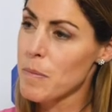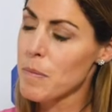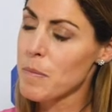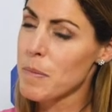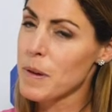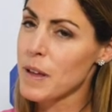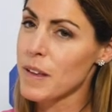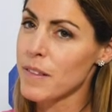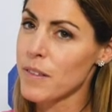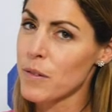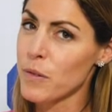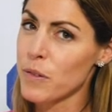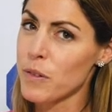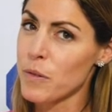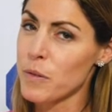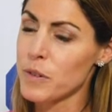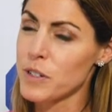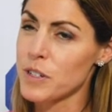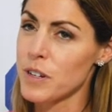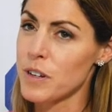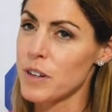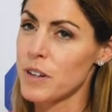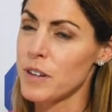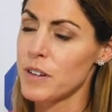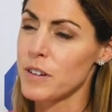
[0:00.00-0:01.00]
Because I also want
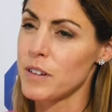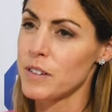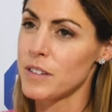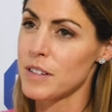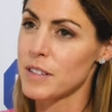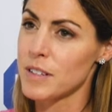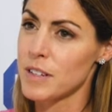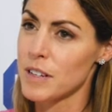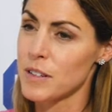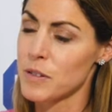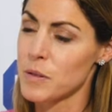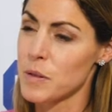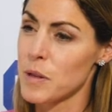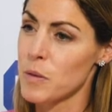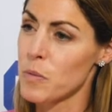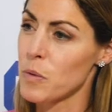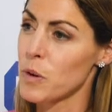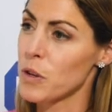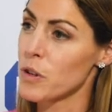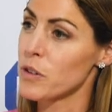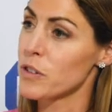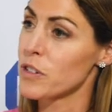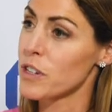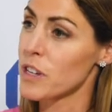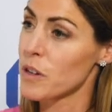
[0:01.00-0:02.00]
to discuss with you
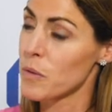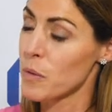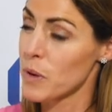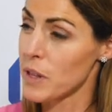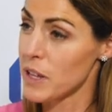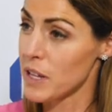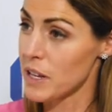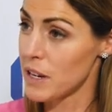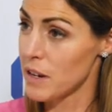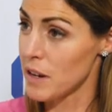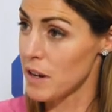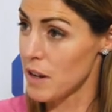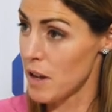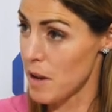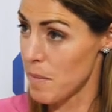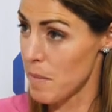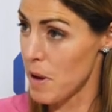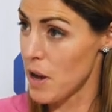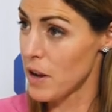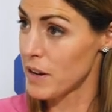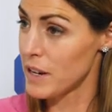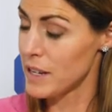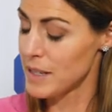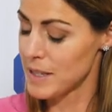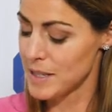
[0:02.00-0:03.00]
what you're doing within
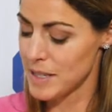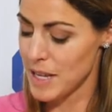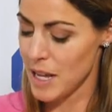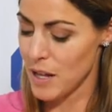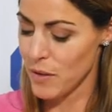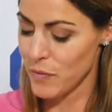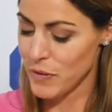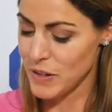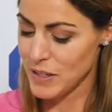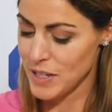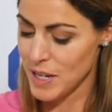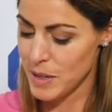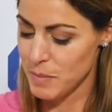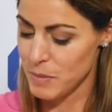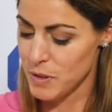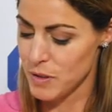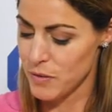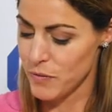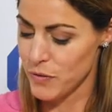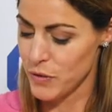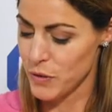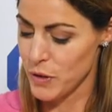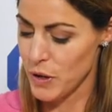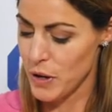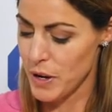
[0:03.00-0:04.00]
Oman itself in terms
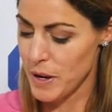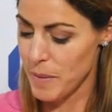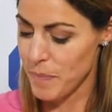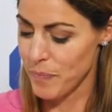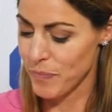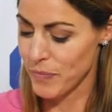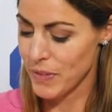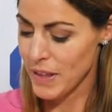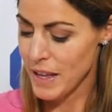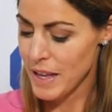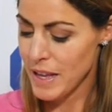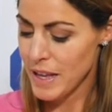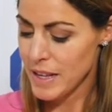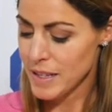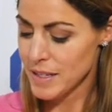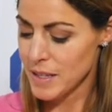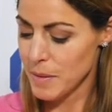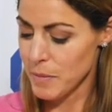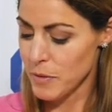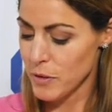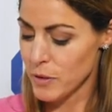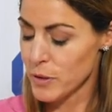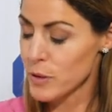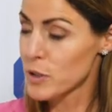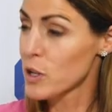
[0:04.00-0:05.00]
of
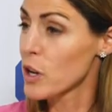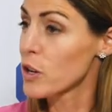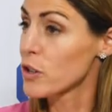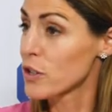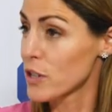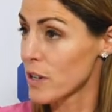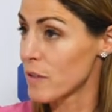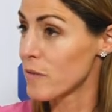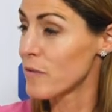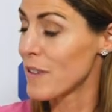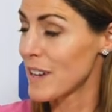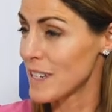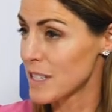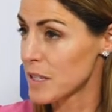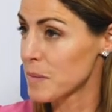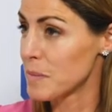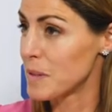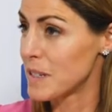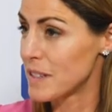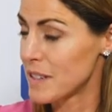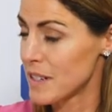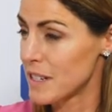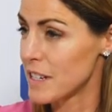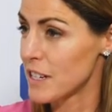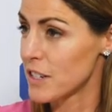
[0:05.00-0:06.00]
some of your social
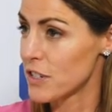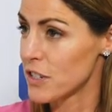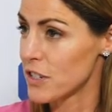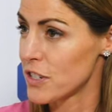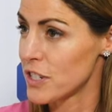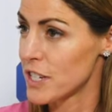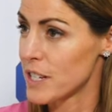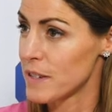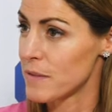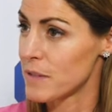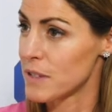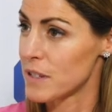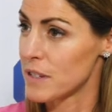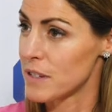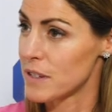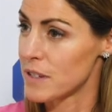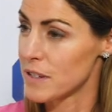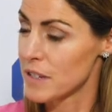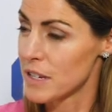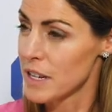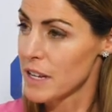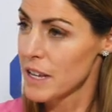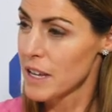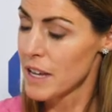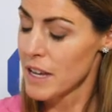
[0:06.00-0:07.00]
investment initiatives
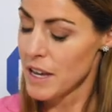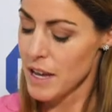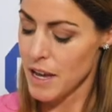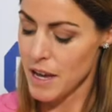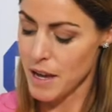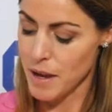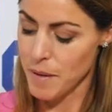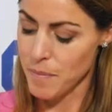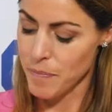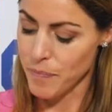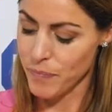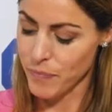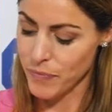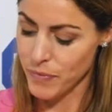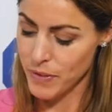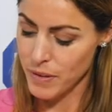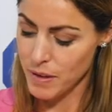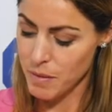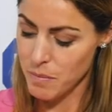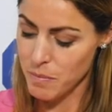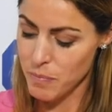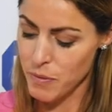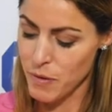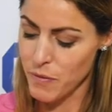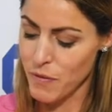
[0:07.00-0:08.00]
and
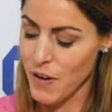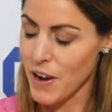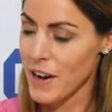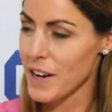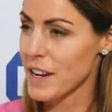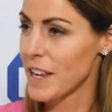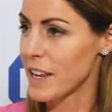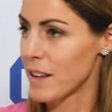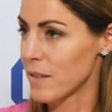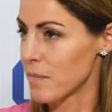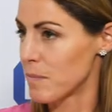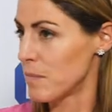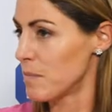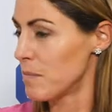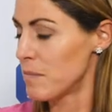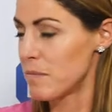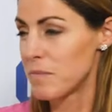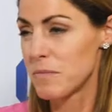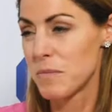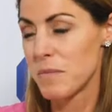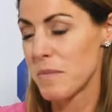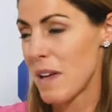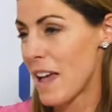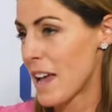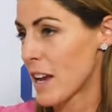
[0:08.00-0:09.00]
providing
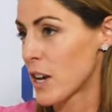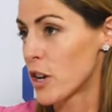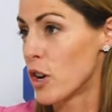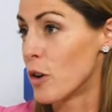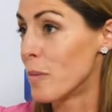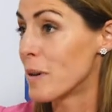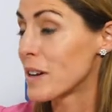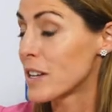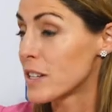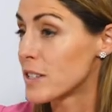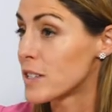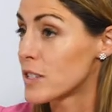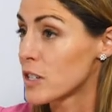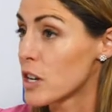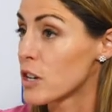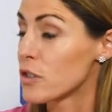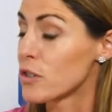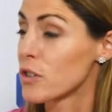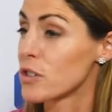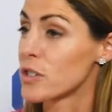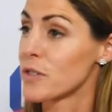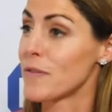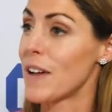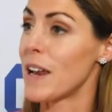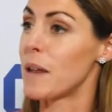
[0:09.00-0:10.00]
economic and
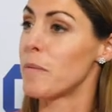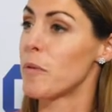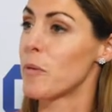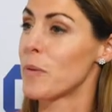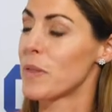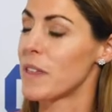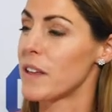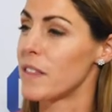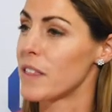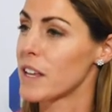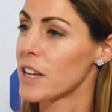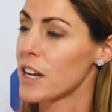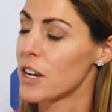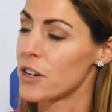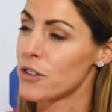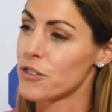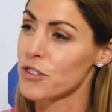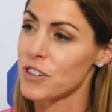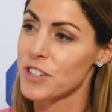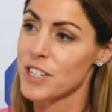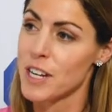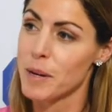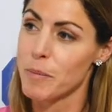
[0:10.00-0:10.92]
social development within the country.